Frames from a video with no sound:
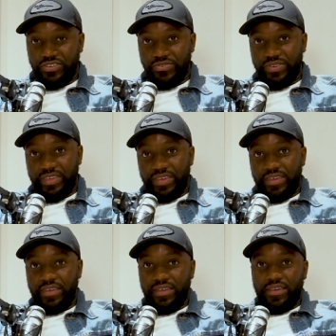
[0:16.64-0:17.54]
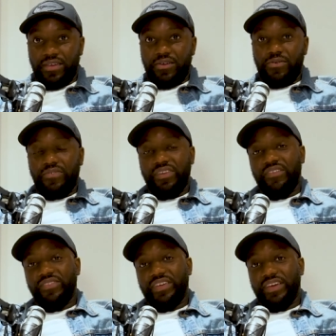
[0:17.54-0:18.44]
Judy with
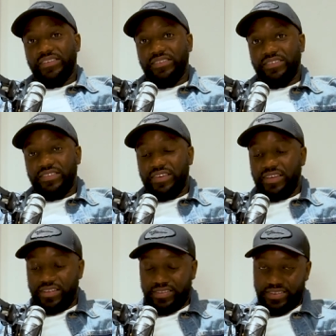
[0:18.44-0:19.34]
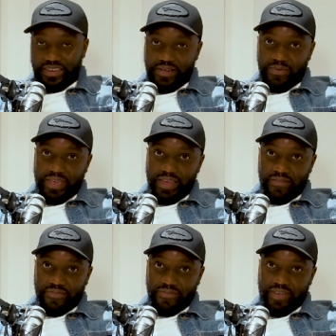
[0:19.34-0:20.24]
another guest. And today we
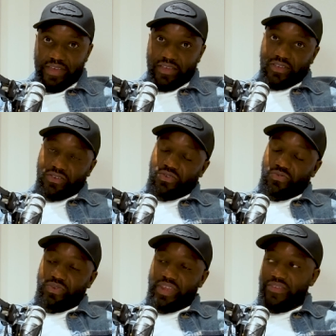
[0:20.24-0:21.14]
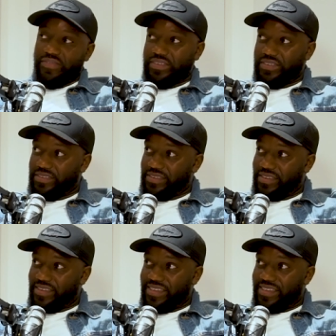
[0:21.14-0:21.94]
have Sean Davis.